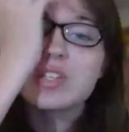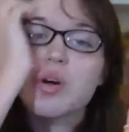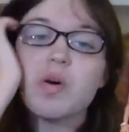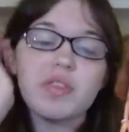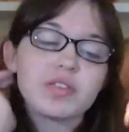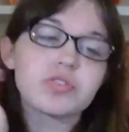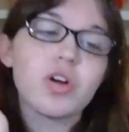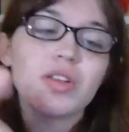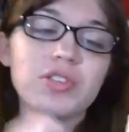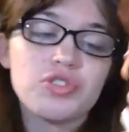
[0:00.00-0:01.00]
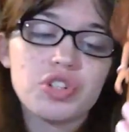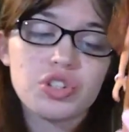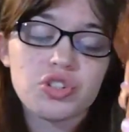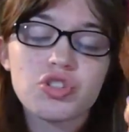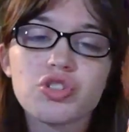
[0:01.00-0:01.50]
so this doll is
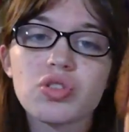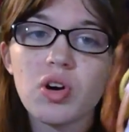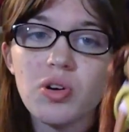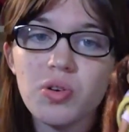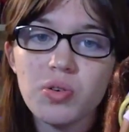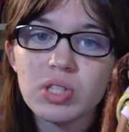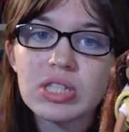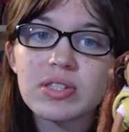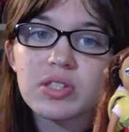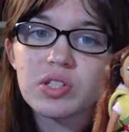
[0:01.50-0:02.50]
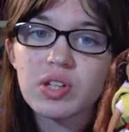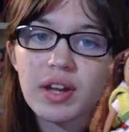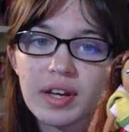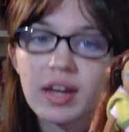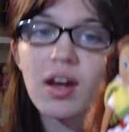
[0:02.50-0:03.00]
just so
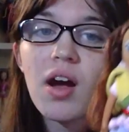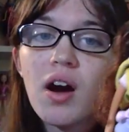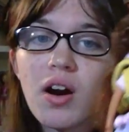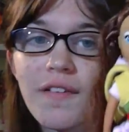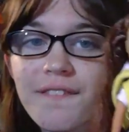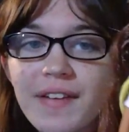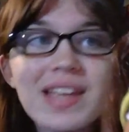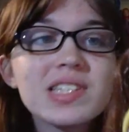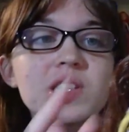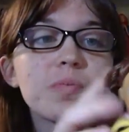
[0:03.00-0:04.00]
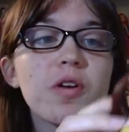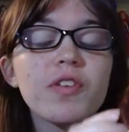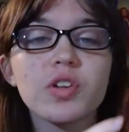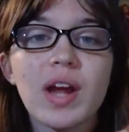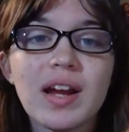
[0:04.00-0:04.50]
stunning. Her face is
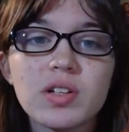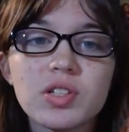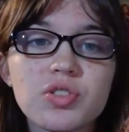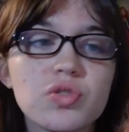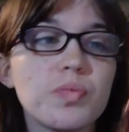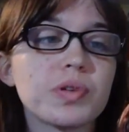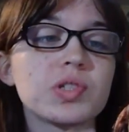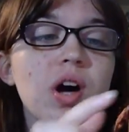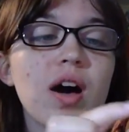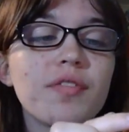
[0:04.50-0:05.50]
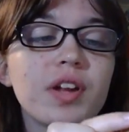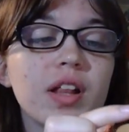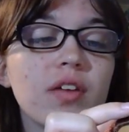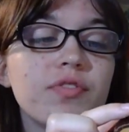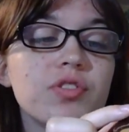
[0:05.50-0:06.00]
perfect. Her hair is super soft, and I
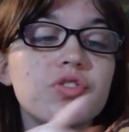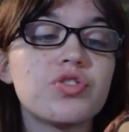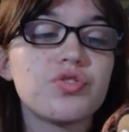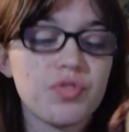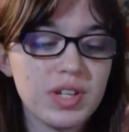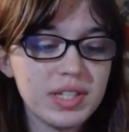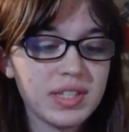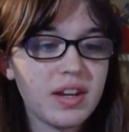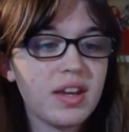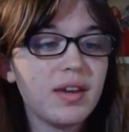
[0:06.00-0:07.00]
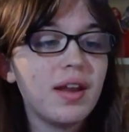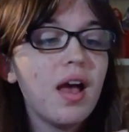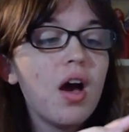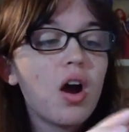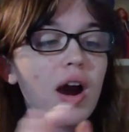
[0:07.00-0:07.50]
love the streaks in it.
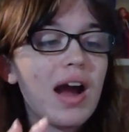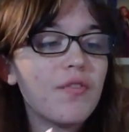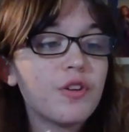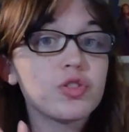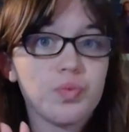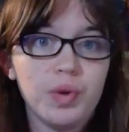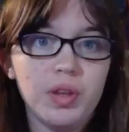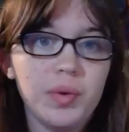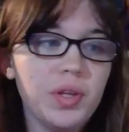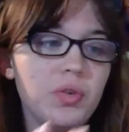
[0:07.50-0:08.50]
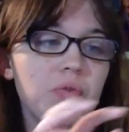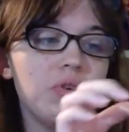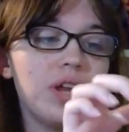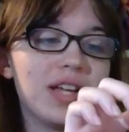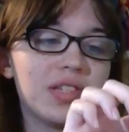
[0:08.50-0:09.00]
Her outfit is really, really
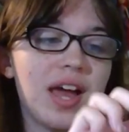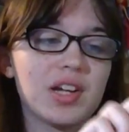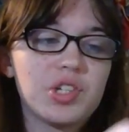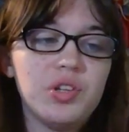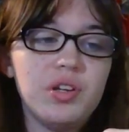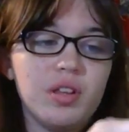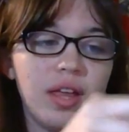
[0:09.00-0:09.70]
cool. It has an actually